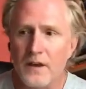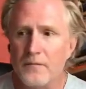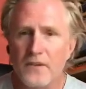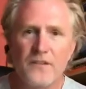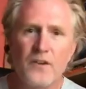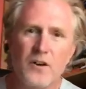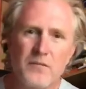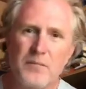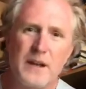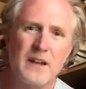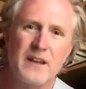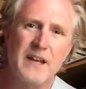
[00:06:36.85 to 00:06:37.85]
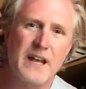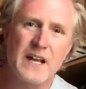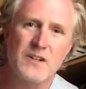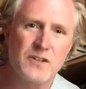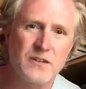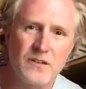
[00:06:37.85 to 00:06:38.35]
they've got better
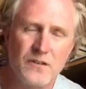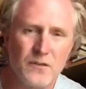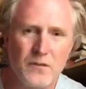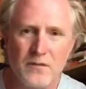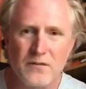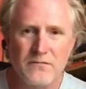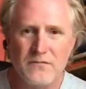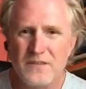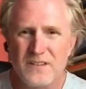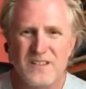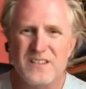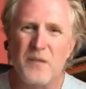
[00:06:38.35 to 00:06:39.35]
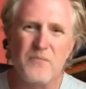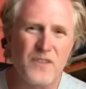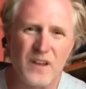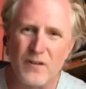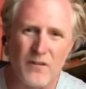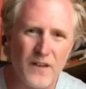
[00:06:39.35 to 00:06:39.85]
connections or
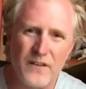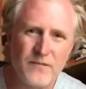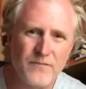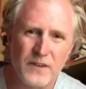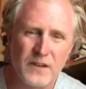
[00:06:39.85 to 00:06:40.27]
something or other,